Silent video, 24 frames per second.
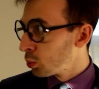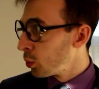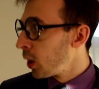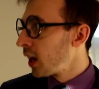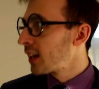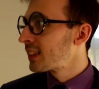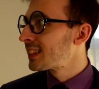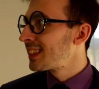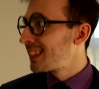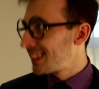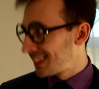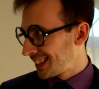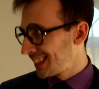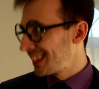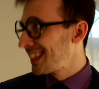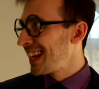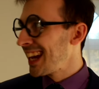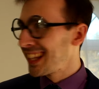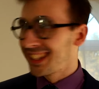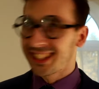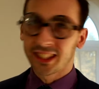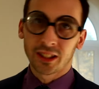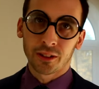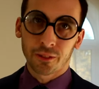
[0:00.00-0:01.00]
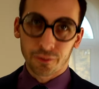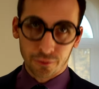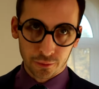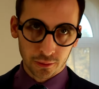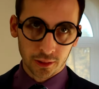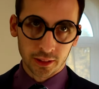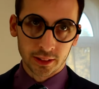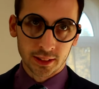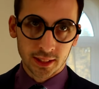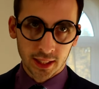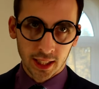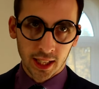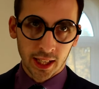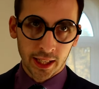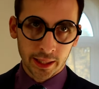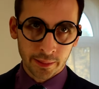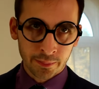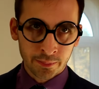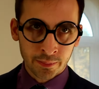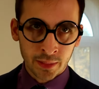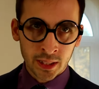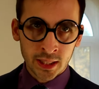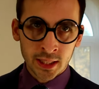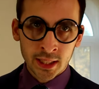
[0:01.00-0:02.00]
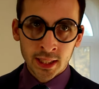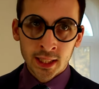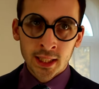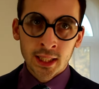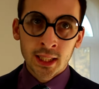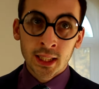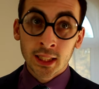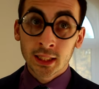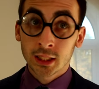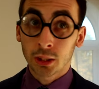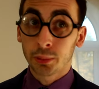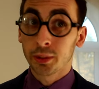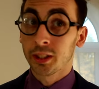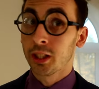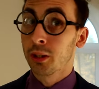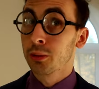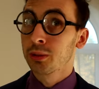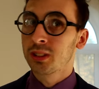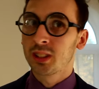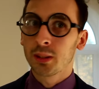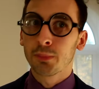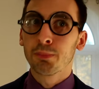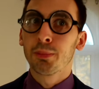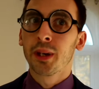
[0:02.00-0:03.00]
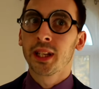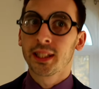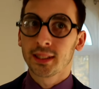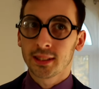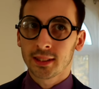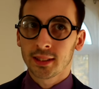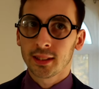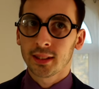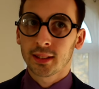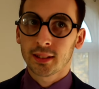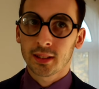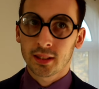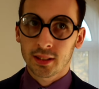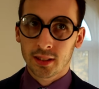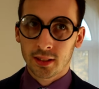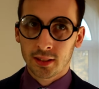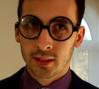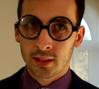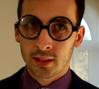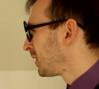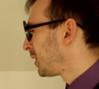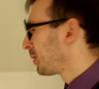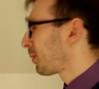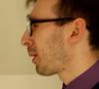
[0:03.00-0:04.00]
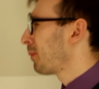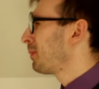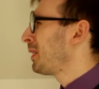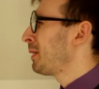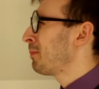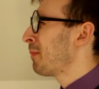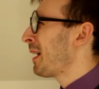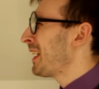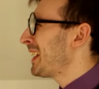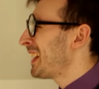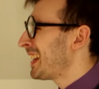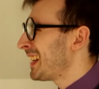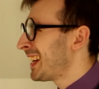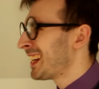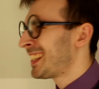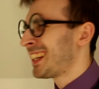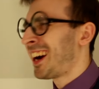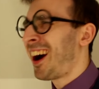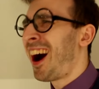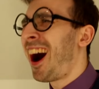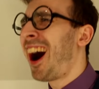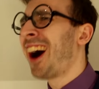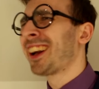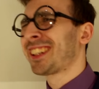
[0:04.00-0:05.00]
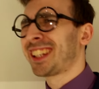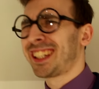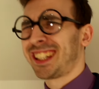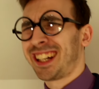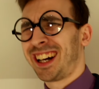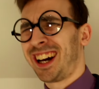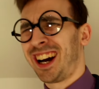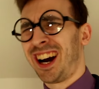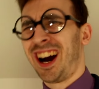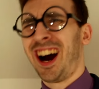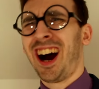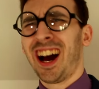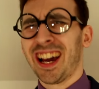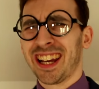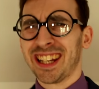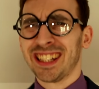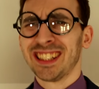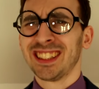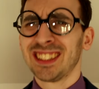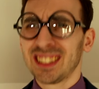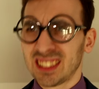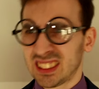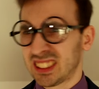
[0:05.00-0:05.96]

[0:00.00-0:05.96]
worked together for a time, so he knows the basics. You're only making it harder to hide.